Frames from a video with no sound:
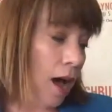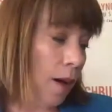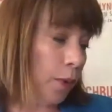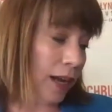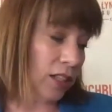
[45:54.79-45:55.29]

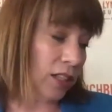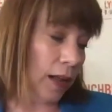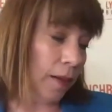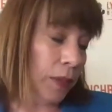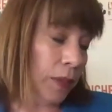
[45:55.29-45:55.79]

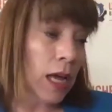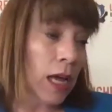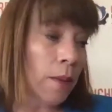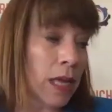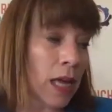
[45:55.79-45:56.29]
Preston.
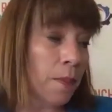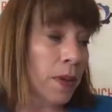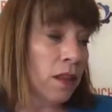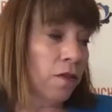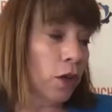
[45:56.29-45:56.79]
Coming up
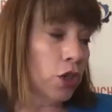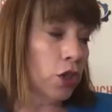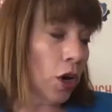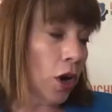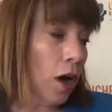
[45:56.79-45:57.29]
in the
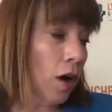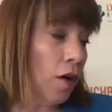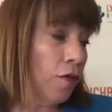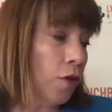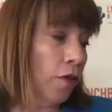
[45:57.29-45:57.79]
future
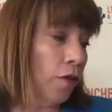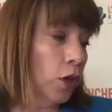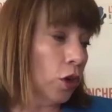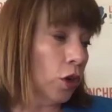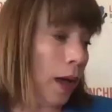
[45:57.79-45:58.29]
for
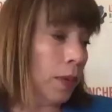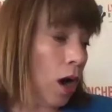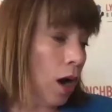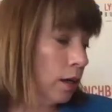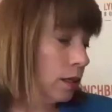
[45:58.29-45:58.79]
future
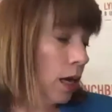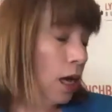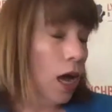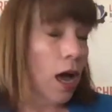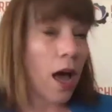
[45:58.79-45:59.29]
webinars,
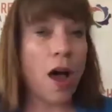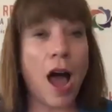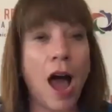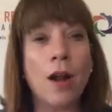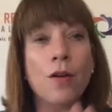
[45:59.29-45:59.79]

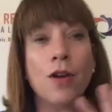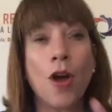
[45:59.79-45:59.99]
I don't know if